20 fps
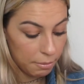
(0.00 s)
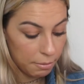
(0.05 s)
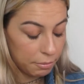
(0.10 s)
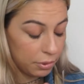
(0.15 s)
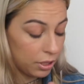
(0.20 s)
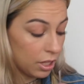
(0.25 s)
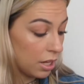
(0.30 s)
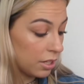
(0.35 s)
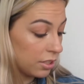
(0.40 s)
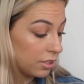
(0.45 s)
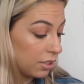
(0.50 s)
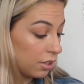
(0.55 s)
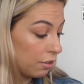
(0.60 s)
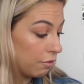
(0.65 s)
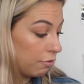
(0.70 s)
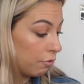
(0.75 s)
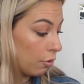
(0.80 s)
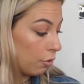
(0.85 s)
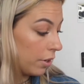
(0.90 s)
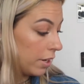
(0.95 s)
plus the
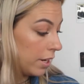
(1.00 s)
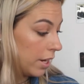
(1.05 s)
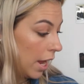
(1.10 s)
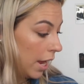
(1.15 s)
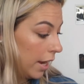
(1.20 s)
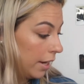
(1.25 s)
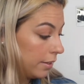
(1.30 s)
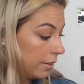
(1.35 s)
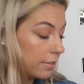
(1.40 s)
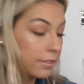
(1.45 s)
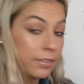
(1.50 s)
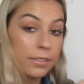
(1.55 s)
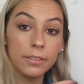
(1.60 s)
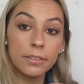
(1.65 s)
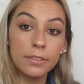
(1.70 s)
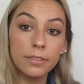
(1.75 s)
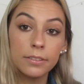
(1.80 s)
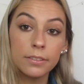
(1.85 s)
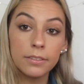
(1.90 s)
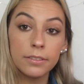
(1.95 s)
48
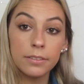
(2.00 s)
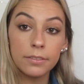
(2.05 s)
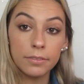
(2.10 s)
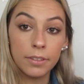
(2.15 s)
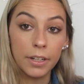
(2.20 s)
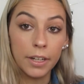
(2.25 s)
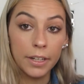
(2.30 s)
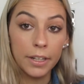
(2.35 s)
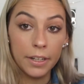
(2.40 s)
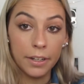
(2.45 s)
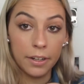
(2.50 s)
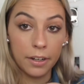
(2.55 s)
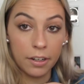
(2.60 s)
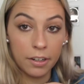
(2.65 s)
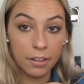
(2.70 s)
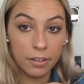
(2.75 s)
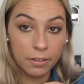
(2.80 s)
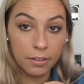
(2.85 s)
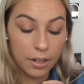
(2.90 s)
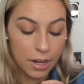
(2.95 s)
right
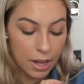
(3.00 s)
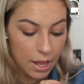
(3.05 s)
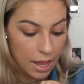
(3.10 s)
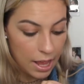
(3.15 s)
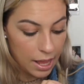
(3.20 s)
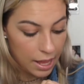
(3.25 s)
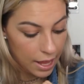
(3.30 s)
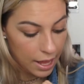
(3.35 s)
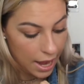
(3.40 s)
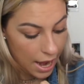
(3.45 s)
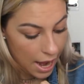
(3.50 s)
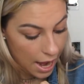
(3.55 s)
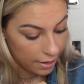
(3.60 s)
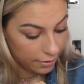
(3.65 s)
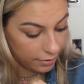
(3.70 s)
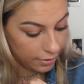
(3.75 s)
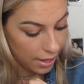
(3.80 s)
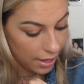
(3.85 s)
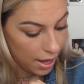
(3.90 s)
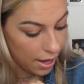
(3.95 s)
here,
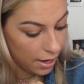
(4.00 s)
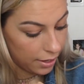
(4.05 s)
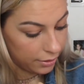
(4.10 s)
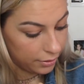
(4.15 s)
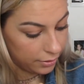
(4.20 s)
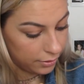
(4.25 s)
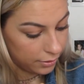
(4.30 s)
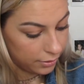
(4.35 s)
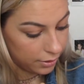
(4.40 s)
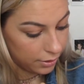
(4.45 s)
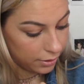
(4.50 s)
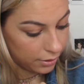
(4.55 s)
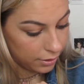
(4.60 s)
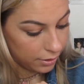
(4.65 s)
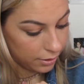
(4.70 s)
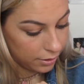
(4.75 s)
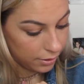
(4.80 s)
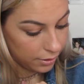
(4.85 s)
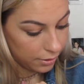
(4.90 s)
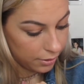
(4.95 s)
and then
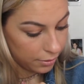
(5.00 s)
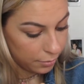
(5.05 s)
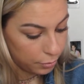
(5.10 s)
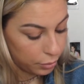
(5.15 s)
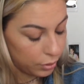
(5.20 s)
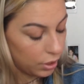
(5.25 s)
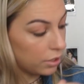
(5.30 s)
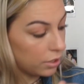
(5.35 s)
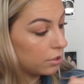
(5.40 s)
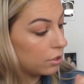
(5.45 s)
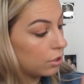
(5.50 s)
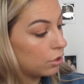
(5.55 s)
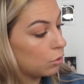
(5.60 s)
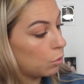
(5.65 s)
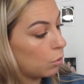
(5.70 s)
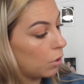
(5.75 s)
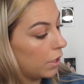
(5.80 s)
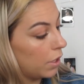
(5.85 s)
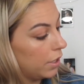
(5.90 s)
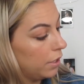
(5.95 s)
plus the
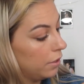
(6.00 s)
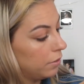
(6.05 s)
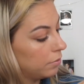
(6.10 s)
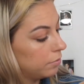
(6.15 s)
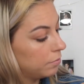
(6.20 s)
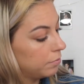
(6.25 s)
20